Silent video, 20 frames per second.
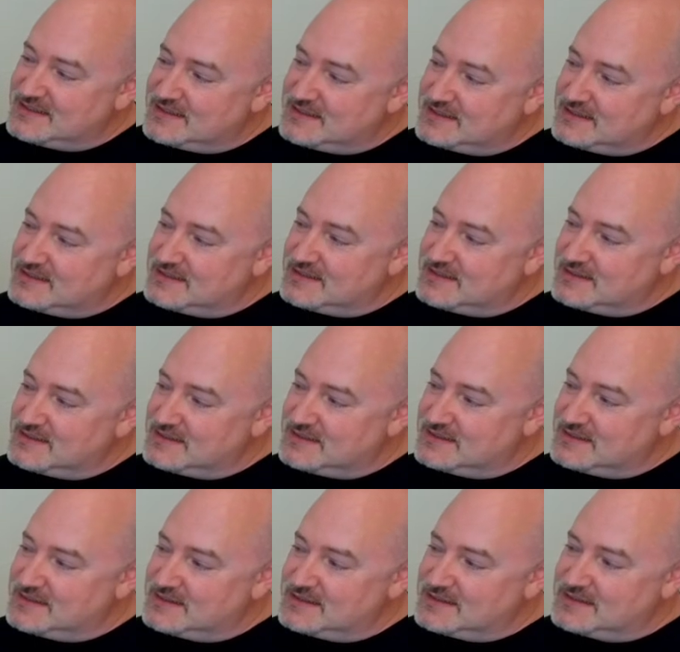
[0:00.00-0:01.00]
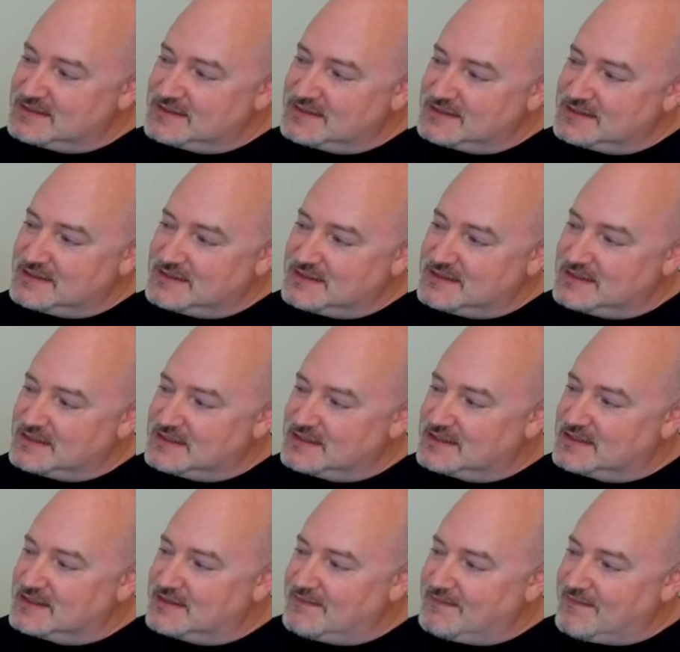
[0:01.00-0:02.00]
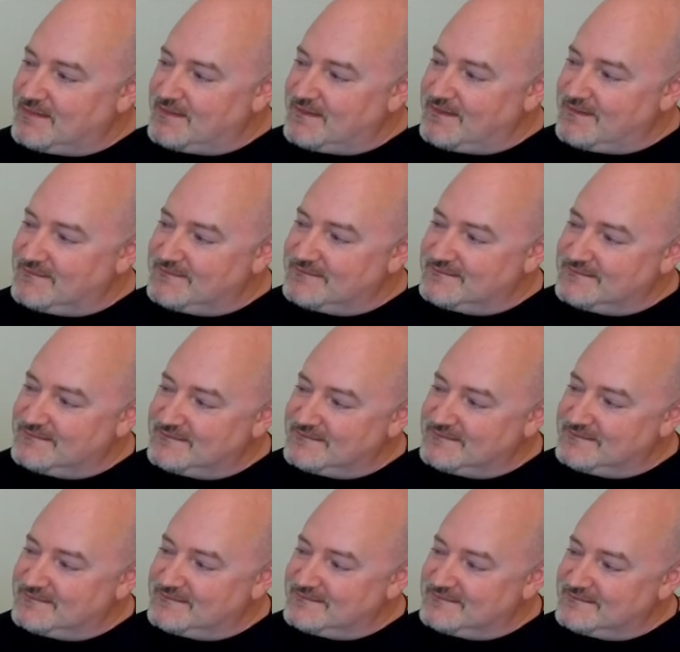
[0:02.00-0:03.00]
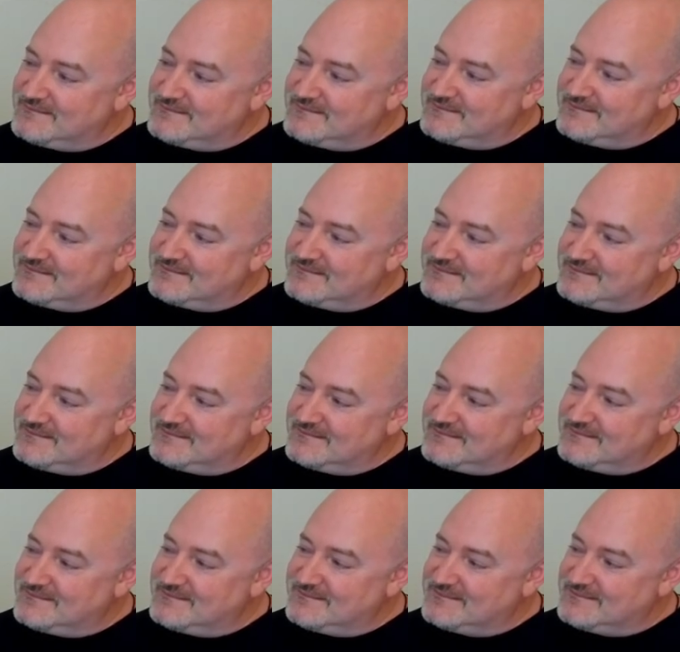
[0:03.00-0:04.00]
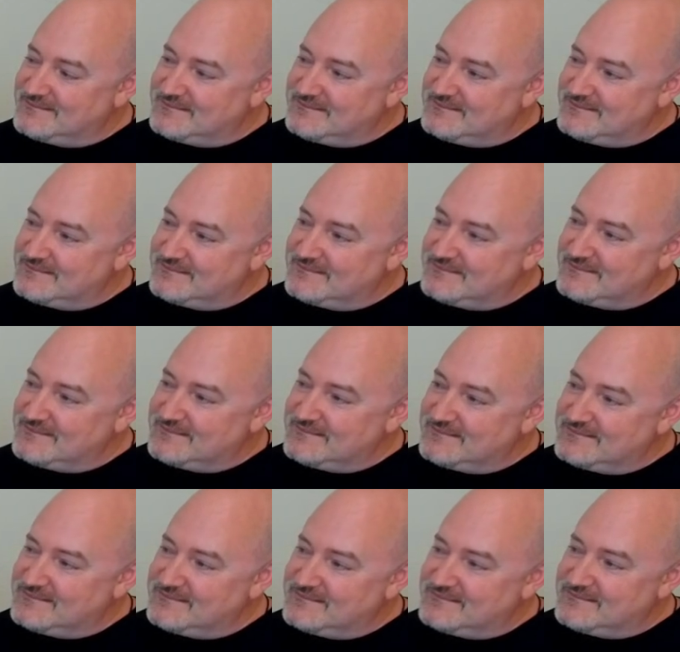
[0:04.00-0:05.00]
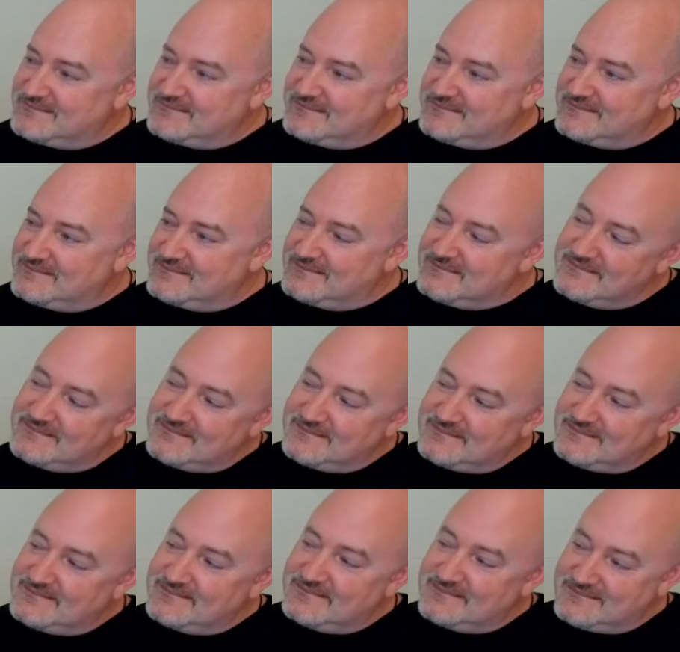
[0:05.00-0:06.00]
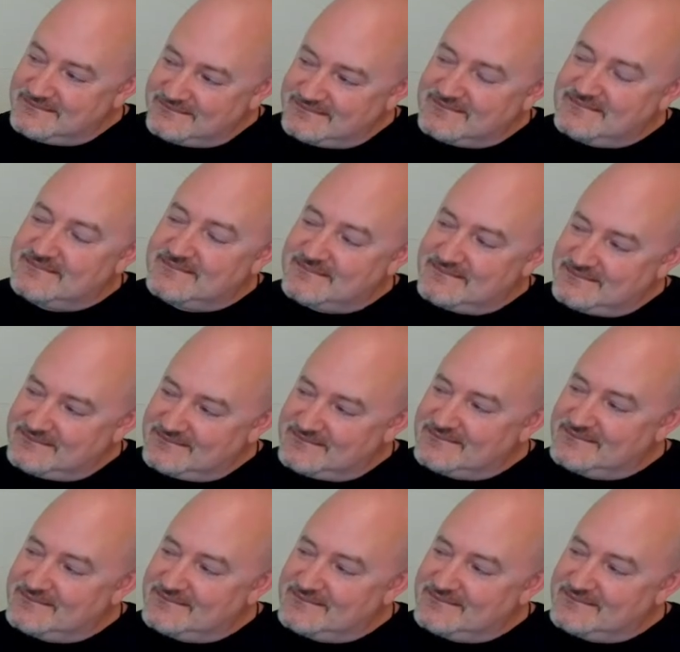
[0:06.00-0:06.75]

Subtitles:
This person isn't speaking.